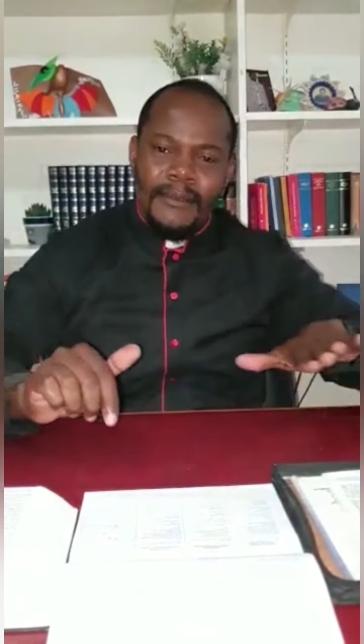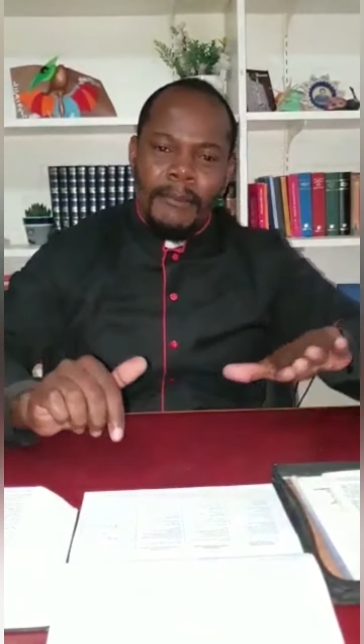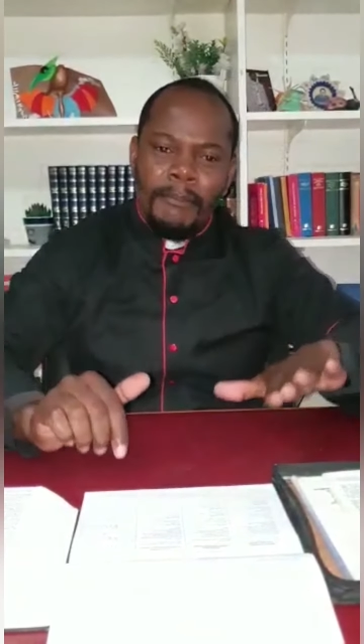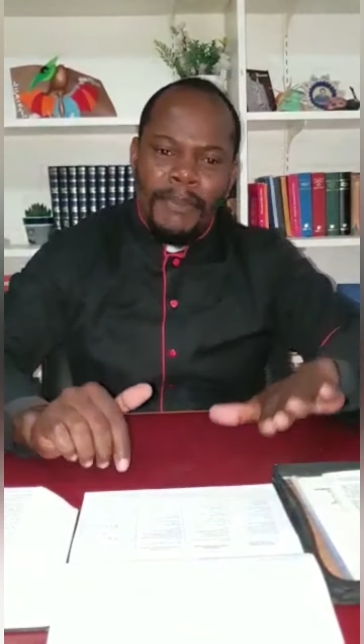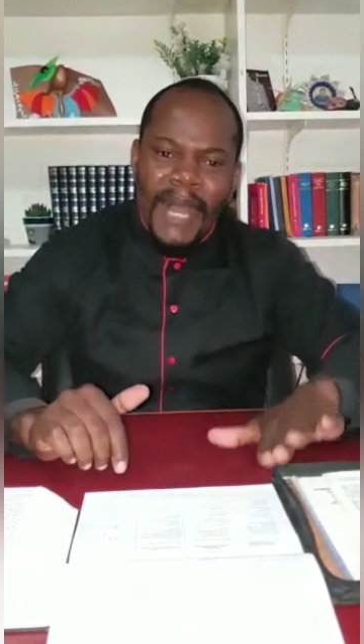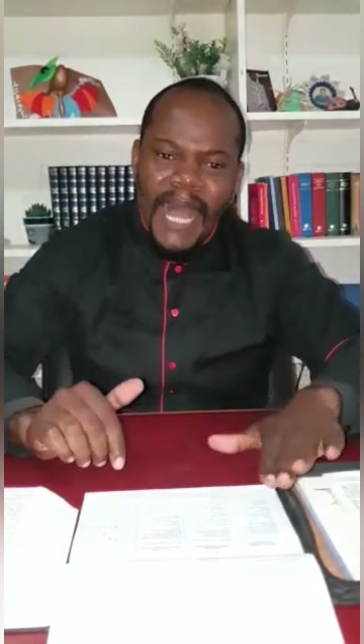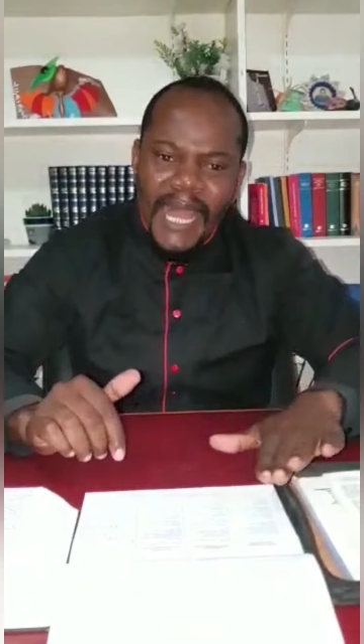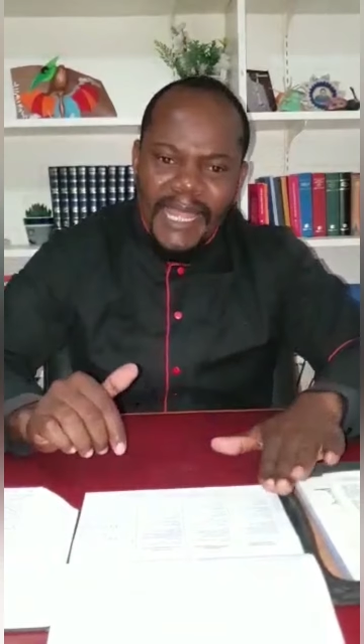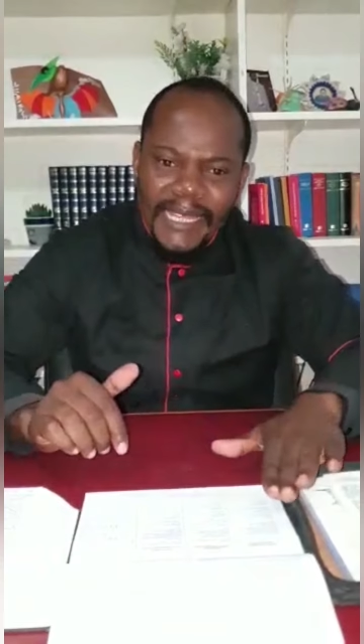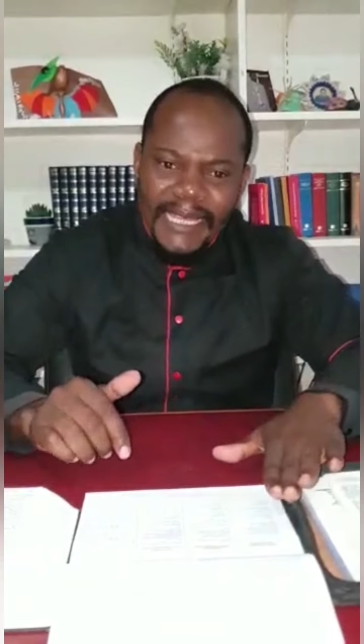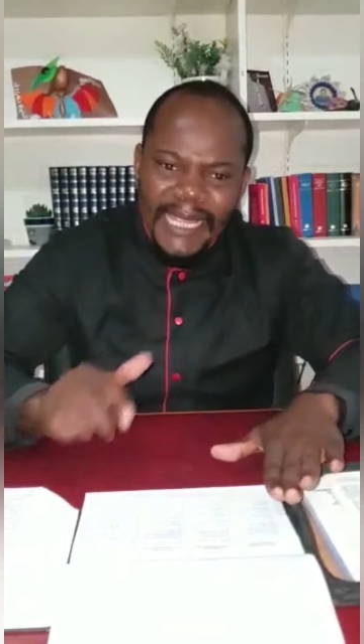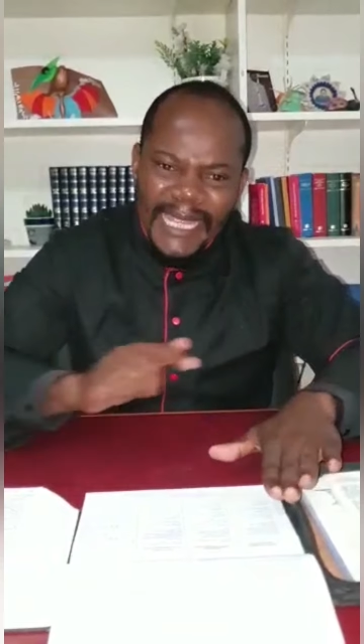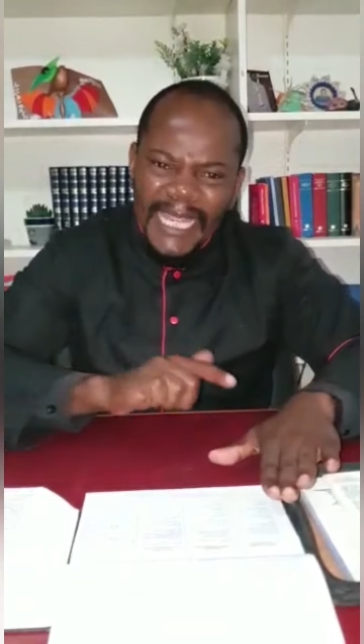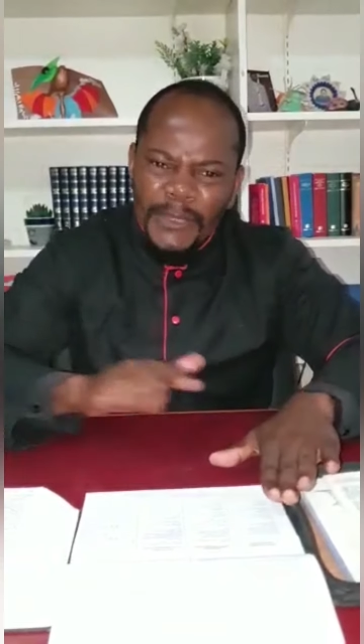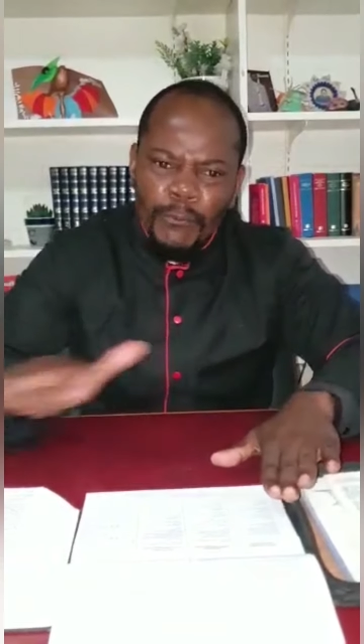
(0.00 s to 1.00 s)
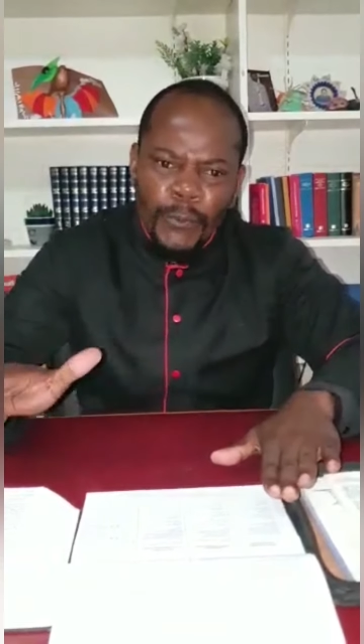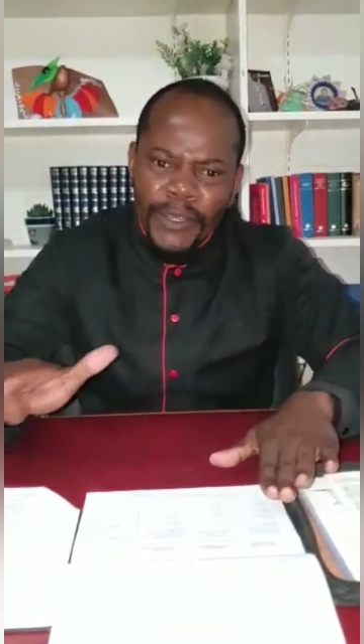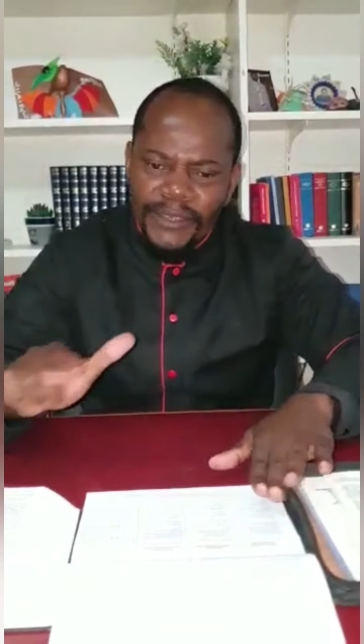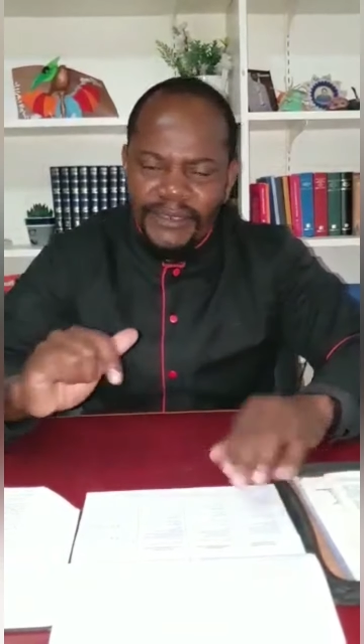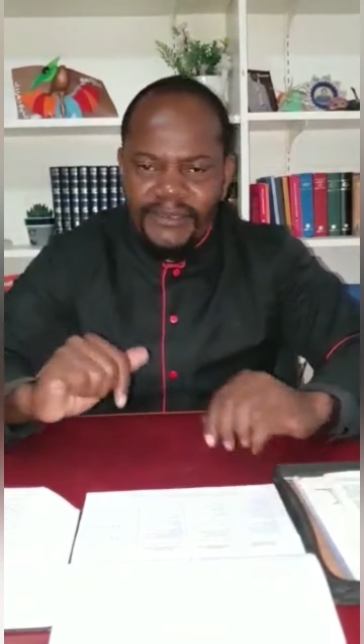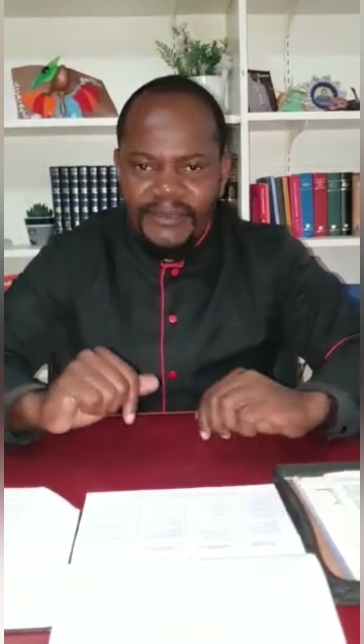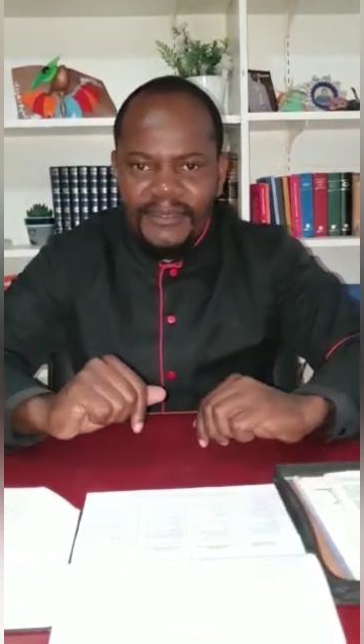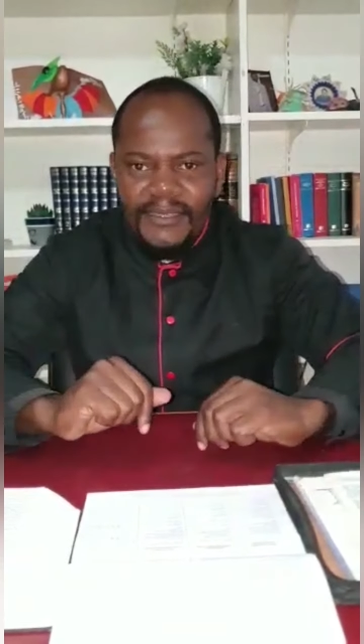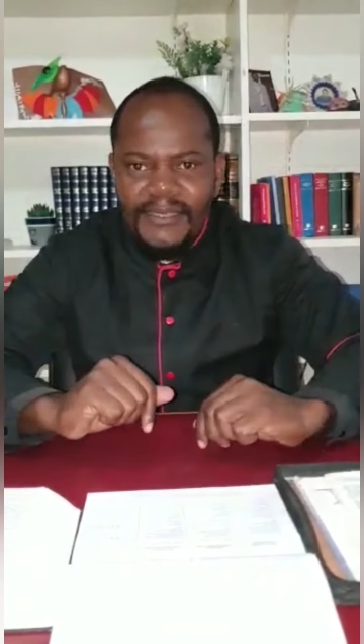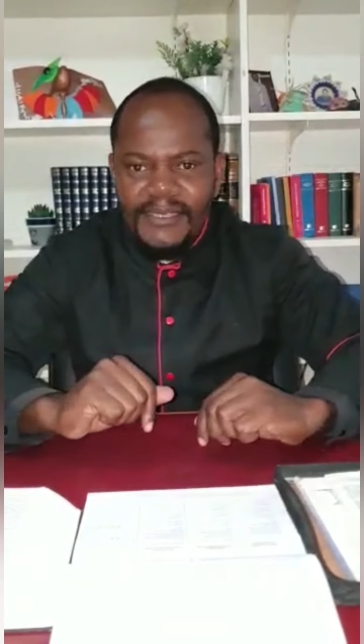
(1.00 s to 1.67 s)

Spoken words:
by and with